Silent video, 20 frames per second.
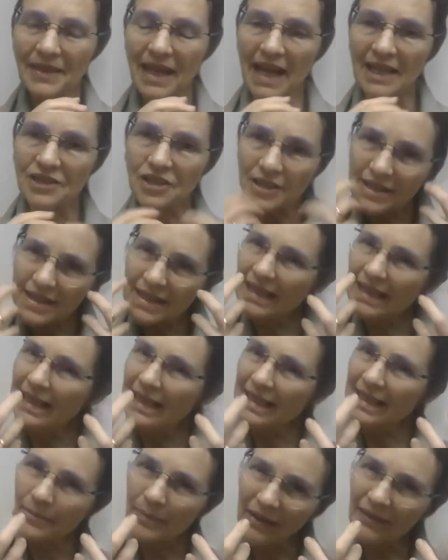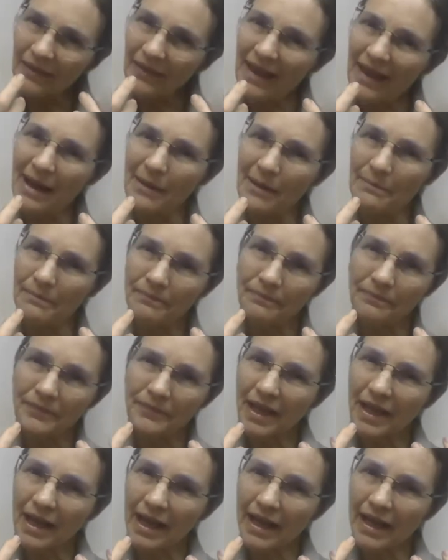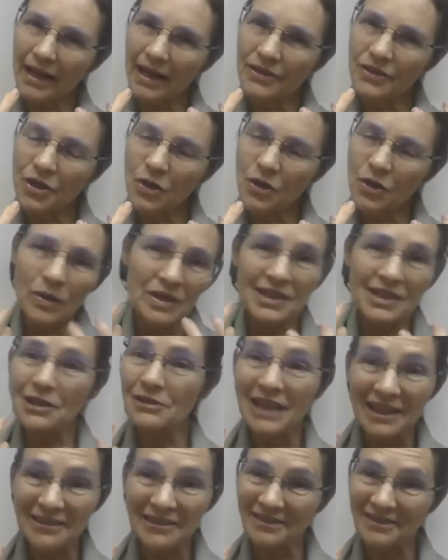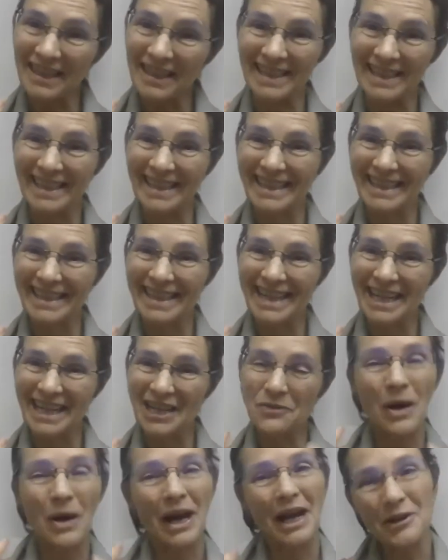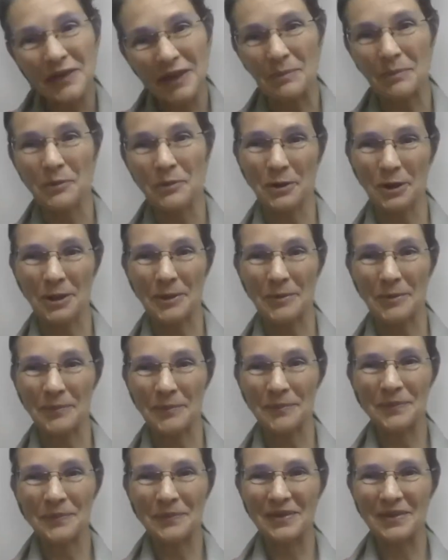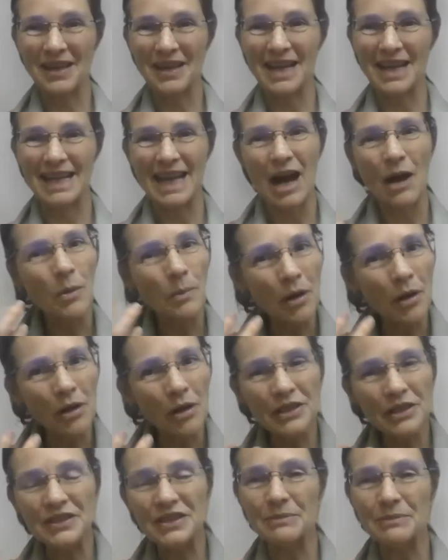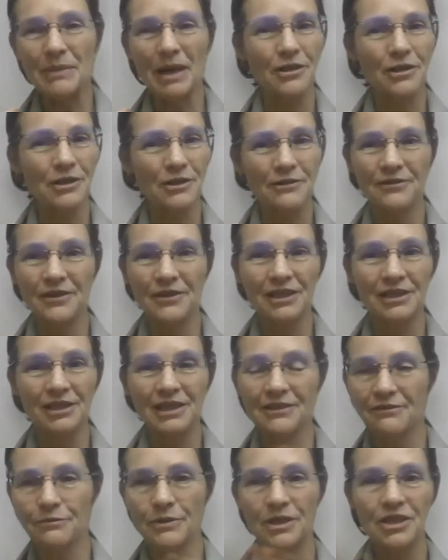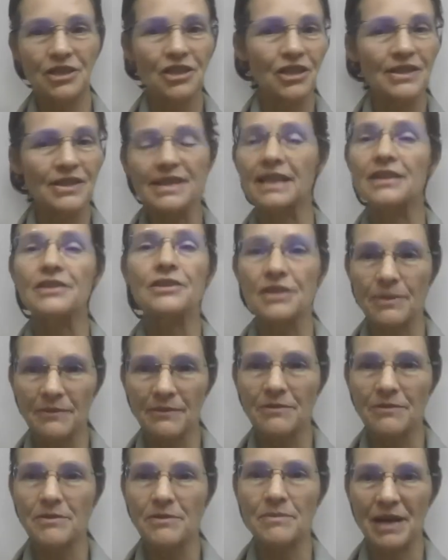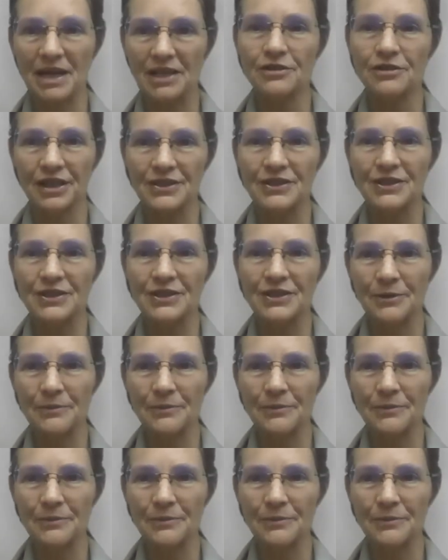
and just thinking about them and what's their life like and why aren't they poor and how will policymakers feel if we just censor them from the matrix